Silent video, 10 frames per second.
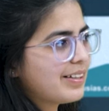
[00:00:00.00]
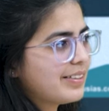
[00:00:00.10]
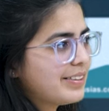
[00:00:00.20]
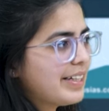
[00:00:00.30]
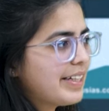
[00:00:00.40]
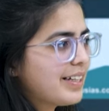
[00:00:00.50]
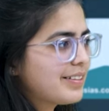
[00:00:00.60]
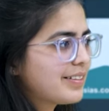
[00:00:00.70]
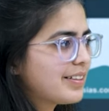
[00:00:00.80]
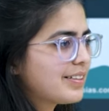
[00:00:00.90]
Sir, yes,
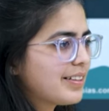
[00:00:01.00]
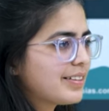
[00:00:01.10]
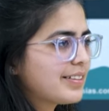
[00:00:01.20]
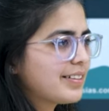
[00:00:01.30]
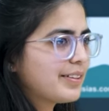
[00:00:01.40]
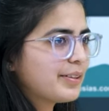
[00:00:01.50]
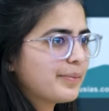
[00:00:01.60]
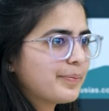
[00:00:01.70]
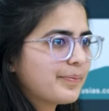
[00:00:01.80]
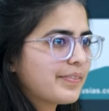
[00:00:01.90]
this is,
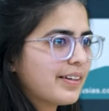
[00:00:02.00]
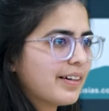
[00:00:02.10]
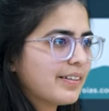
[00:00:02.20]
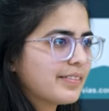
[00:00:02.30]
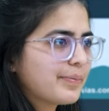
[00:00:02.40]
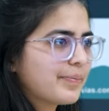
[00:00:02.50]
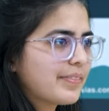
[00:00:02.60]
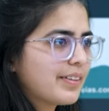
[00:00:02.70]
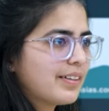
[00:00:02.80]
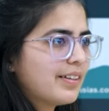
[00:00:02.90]

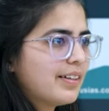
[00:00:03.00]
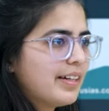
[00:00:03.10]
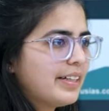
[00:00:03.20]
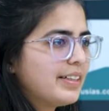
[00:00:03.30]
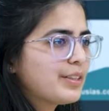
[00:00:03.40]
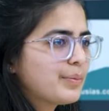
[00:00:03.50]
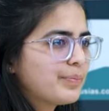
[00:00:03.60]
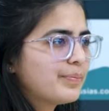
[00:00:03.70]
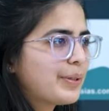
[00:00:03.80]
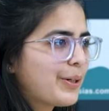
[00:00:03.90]
it is
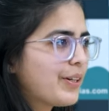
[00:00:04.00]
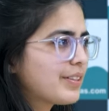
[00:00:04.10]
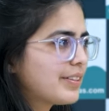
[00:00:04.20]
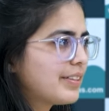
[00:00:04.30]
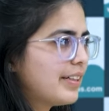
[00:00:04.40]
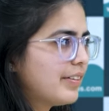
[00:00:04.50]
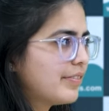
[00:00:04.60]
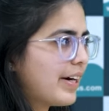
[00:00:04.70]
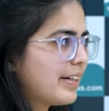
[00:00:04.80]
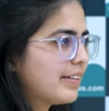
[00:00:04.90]
because the
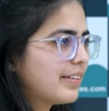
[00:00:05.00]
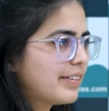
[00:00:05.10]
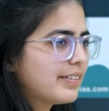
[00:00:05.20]
wider